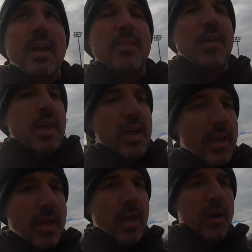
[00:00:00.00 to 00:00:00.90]

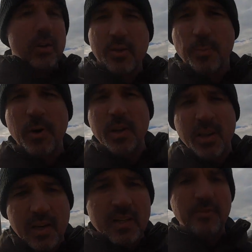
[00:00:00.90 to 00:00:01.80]
They are supporting a
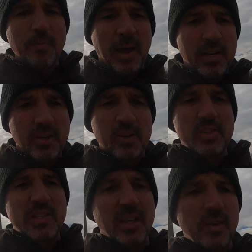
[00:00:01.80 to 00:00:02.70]
lot of different managers,
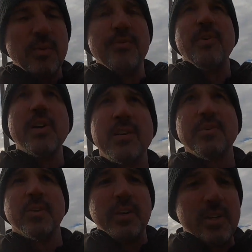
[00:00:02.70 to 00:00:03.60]
dealing with very
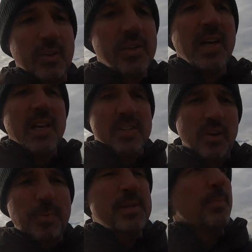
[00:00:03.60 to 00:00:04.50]
difficult issues. So
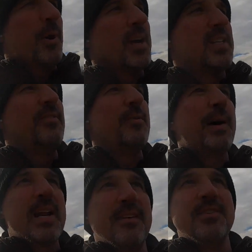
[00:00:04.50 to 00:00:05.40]
don't be surprised if you
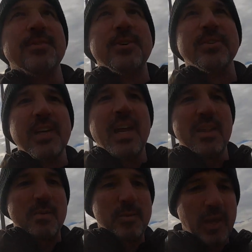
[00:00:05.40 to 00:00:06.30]
might have difficulty getting
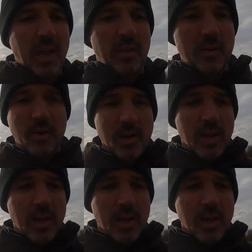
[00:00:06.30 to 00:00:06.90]
them on the calendar.